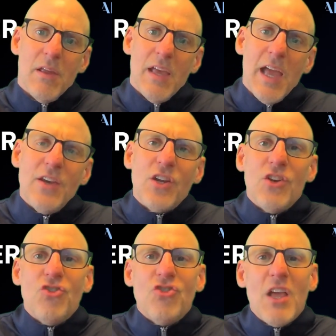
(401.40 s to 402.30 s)
And you
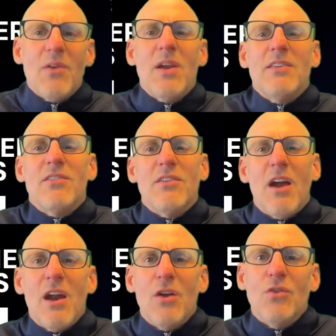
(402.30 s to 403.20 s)
can generate
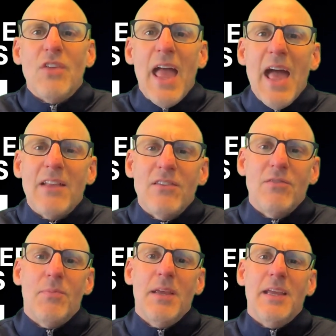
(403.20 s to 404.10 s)
scenarios at
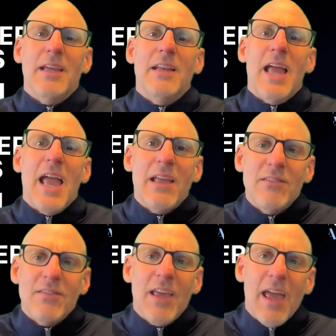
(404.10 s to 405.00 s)
speed and
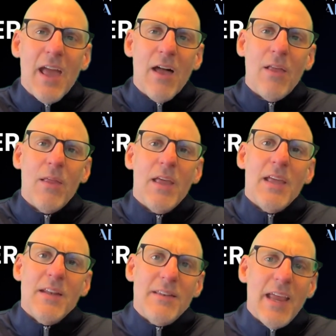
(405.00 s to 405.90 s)
scale,
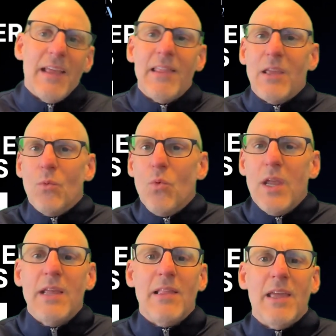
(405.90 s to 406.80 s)
daily,
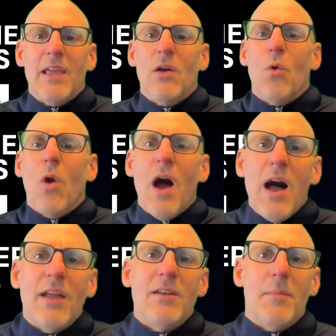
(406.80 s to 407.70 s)
weekly, or
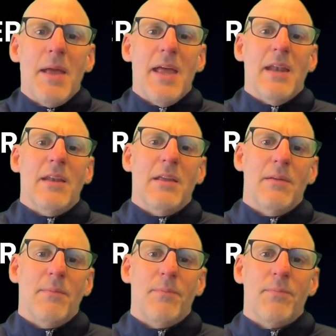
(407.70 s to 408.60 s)
on demand.
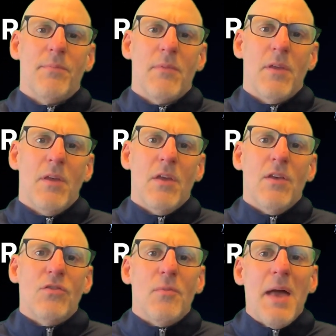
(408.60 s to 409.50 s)

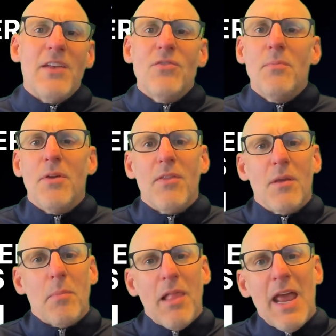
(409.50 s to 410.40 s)
So imagine building
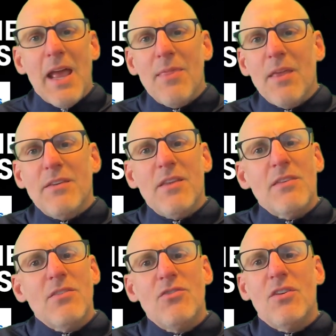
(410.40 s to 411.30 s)
a plan that
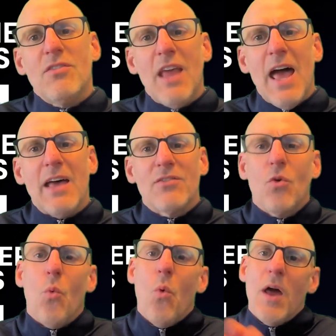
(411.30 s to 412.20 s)
doesn't just ask
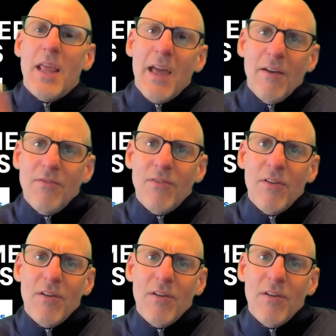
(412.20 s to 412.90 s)
what if,